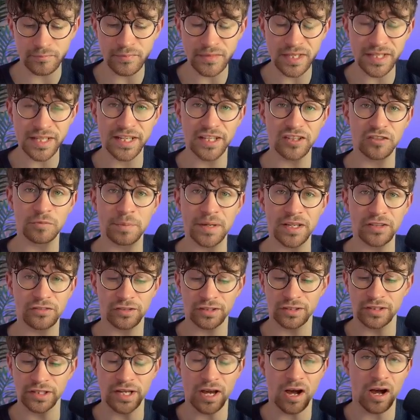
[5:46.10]
is
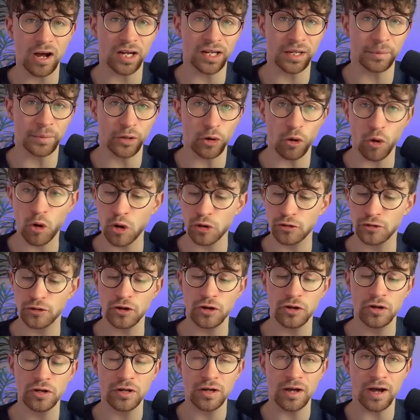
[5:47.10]
basically, I am an
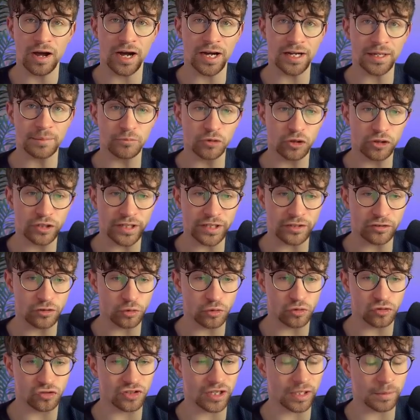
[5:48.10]
author, I am looking
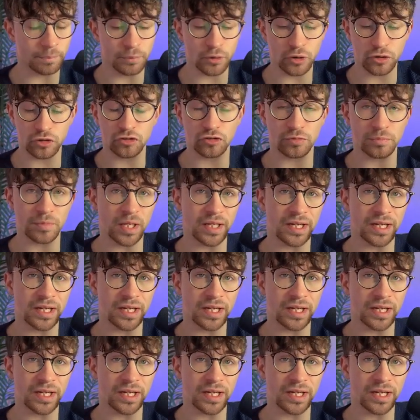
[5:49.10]
to sell books,